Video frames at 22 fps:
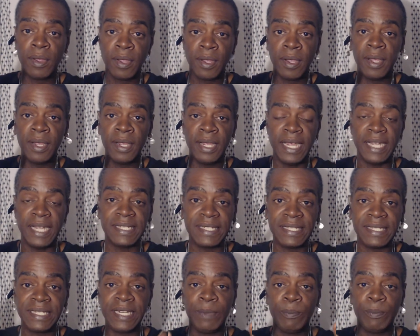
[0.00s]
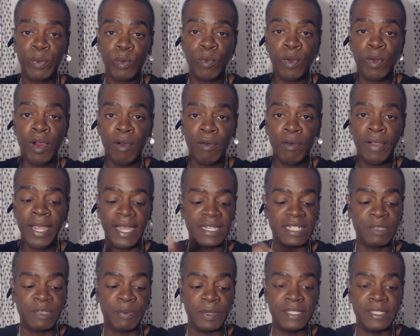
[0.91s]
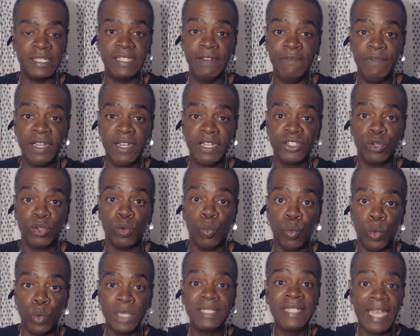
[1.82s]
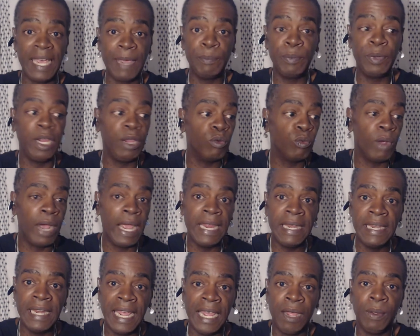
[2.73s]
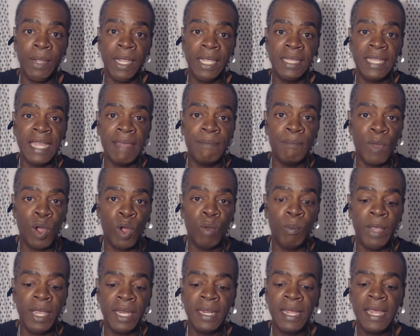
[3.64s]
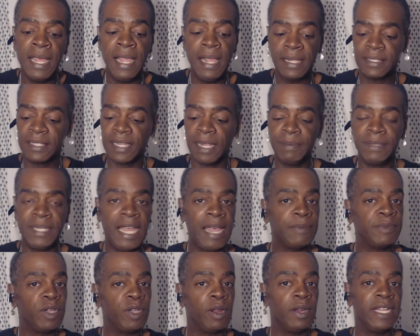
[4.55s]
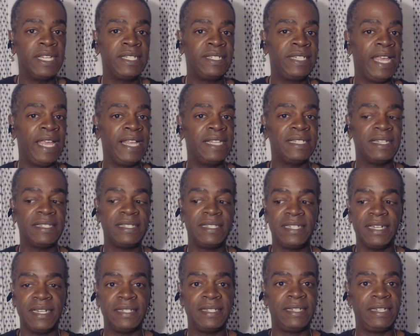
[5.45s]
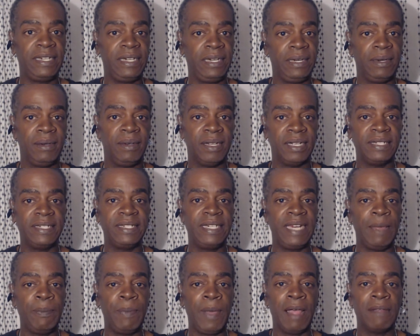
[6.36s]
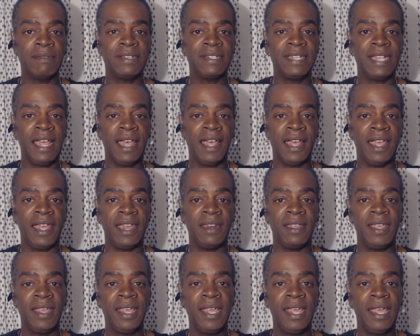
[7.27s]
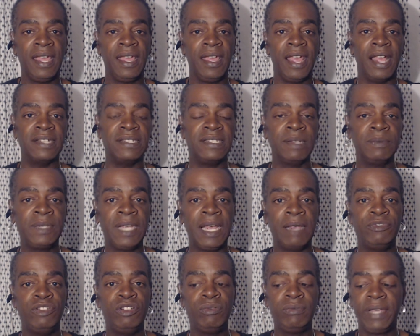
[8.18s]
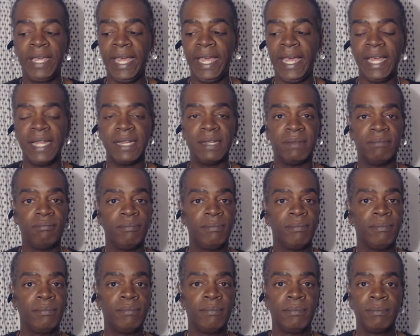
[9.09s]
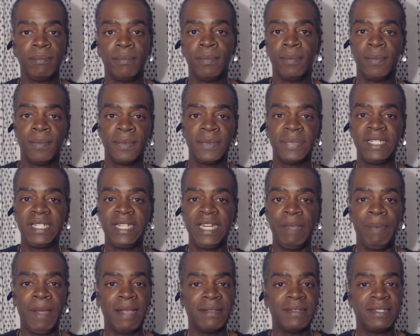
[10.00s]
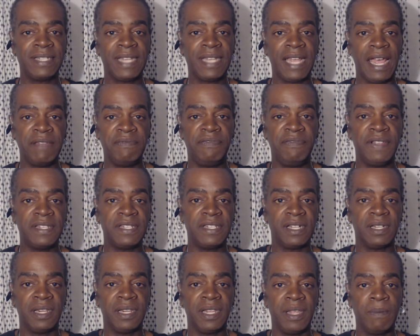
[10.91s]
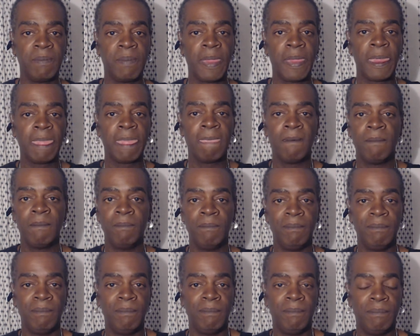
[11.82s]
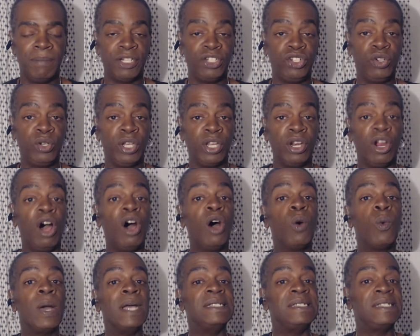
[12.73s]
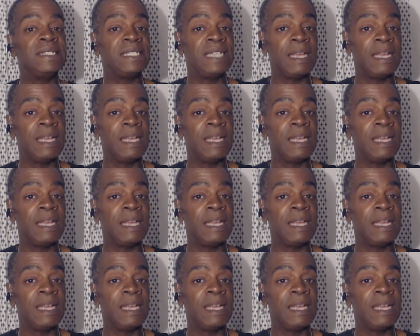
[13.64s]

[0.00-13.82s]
it's temporary, it's specific to what's happening right now in that moment. Sometimes all it takes is to step outside. And sometimes you can't step outside physically, but you can always step